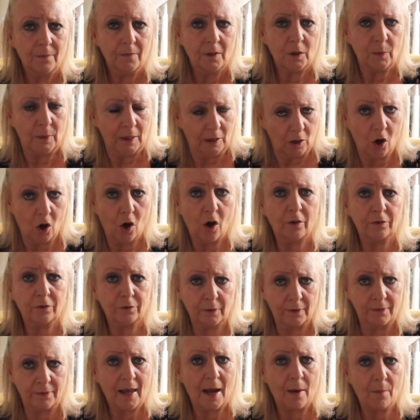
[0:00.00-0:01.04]
So he got
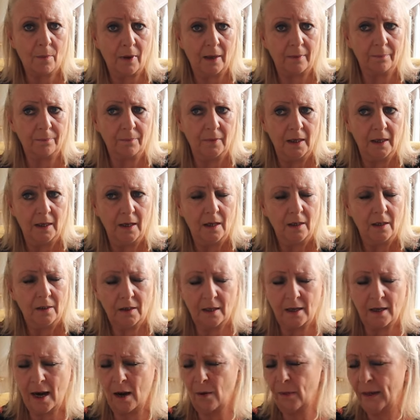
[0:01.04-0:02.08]
off with that one.
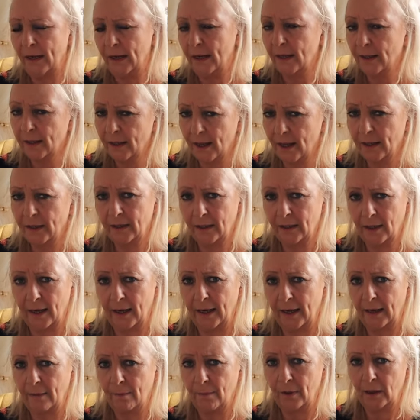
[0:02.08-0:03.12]
So now he is
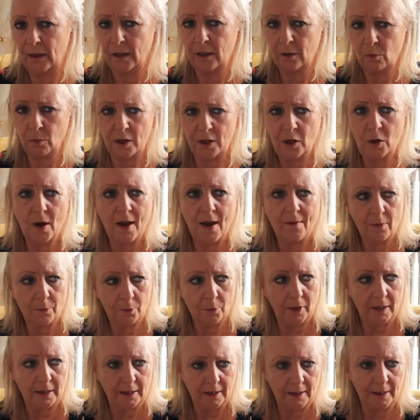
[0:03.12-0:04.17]
escalating because when you have a
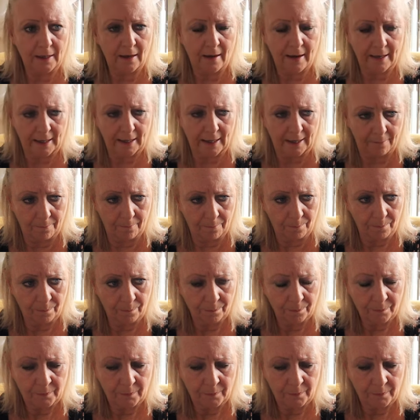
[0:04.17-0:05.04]
predator like him,